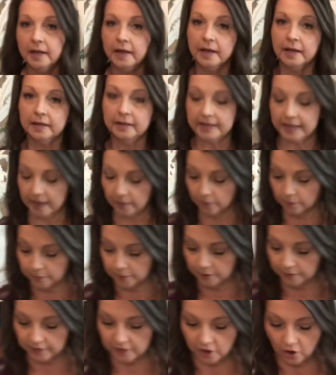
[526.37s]
Now we're
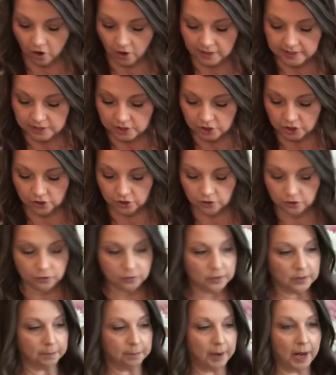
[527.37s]
moving on to
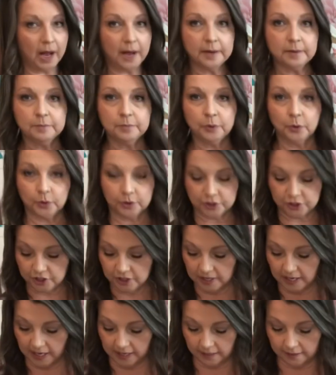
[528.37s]
the bottom
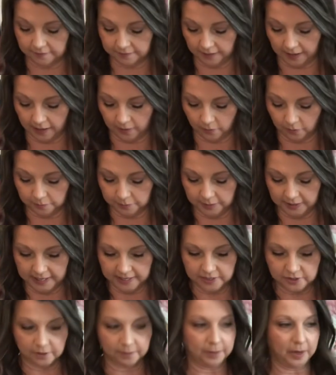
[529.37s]
portion of our
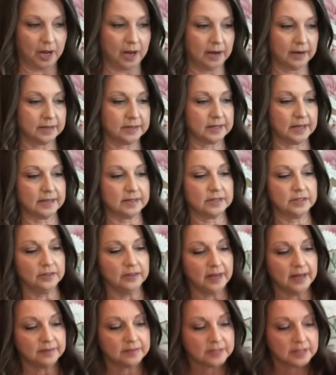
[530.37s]
planter box. I still
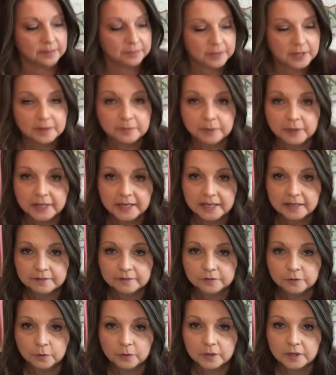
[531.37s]
have something planned
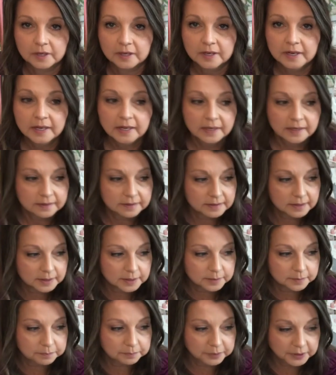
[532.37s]
for
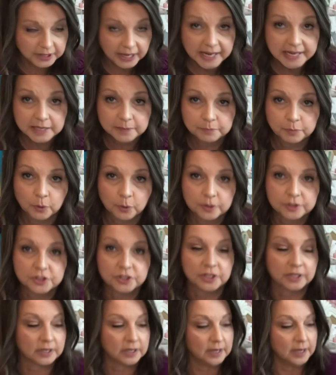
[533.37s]
the plank
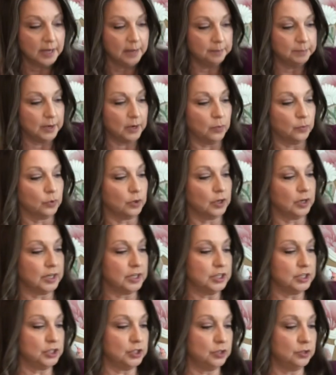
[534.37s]
portion, but we're going to
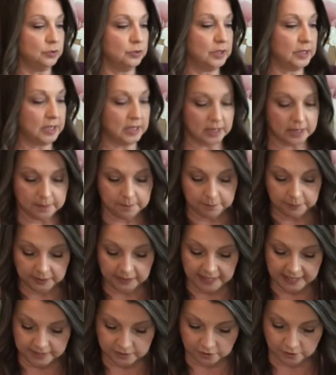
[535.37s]
do the
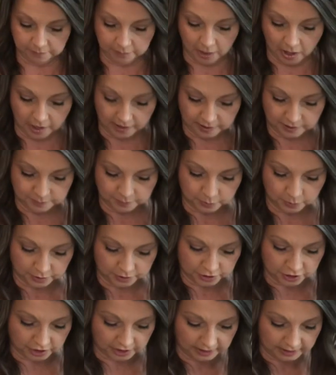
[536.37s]
planter box
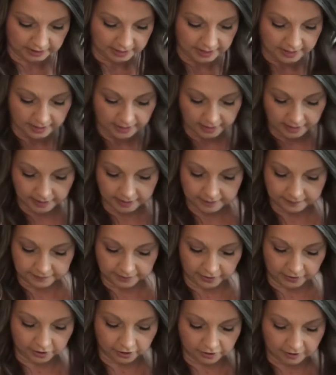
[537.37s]
portion of
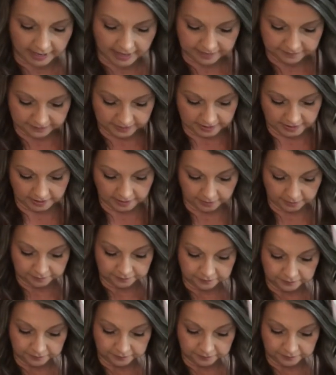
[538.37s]
our craft here.